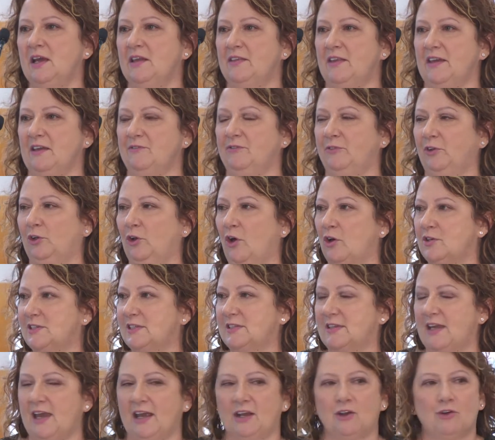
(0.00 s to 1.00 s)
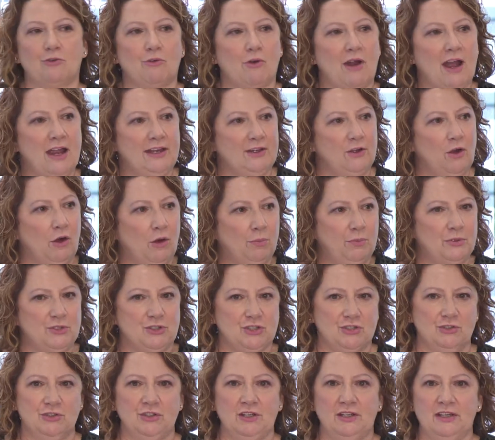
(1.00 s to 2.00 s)
they've lost that great
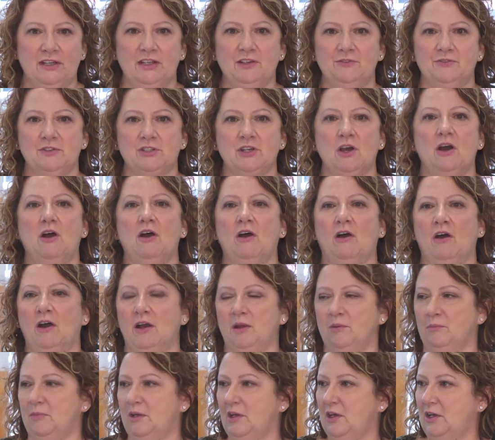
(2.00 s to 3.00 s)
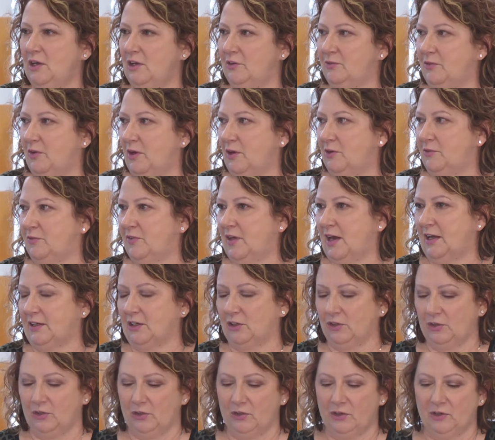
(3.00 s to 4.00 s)
opportunity of time of that
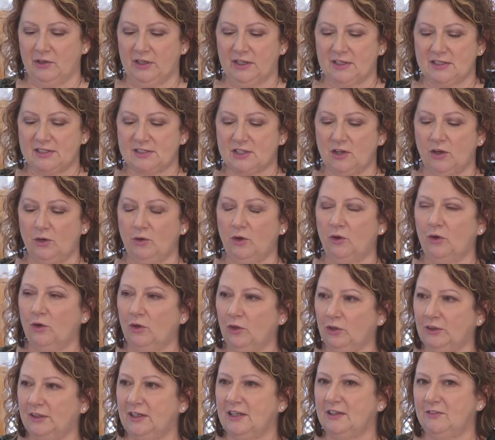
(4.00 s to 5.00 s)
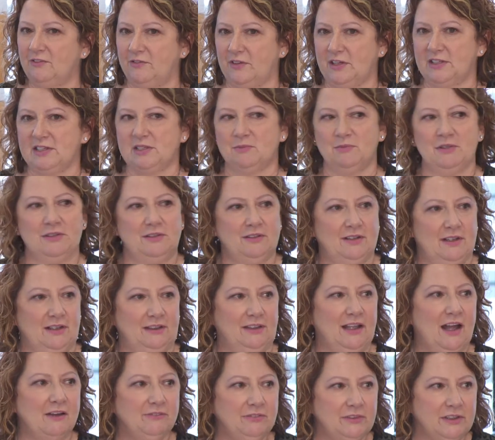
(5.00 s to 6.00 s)
occurring. So early investment, a
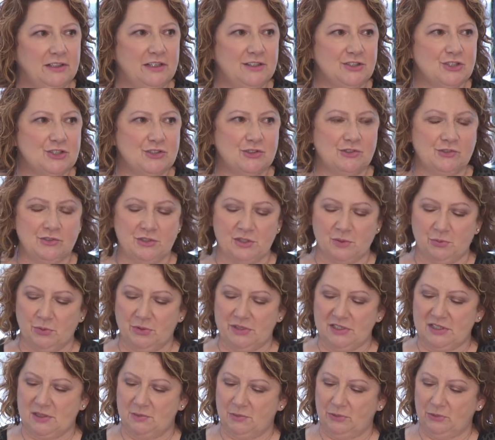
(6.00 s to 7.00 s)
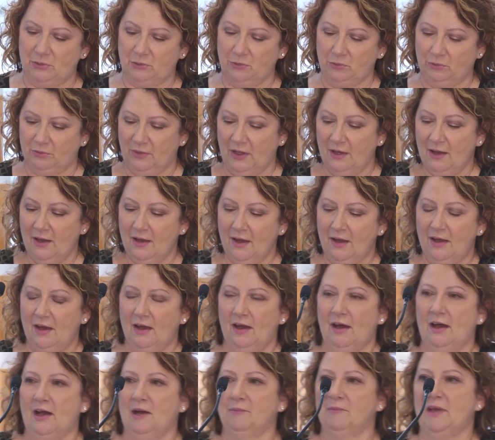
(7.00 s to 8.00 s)
lovely insurance principle,
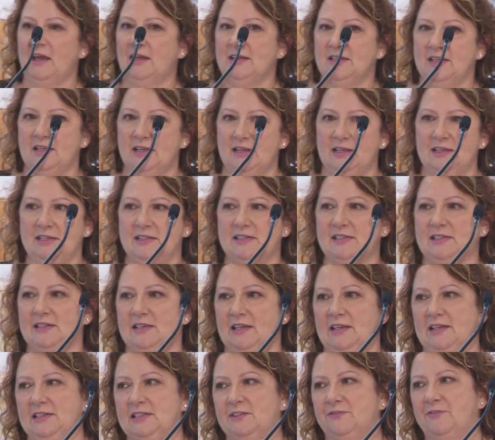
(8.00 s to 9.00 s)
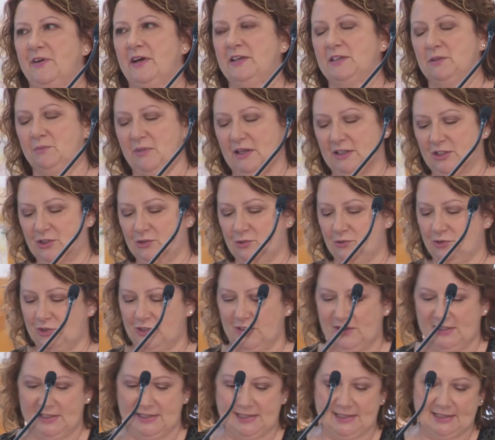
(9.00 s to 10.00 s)
is fundamental to
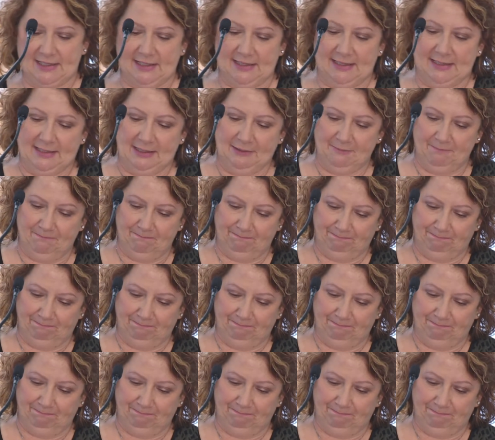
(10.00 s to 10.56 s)
the scheme.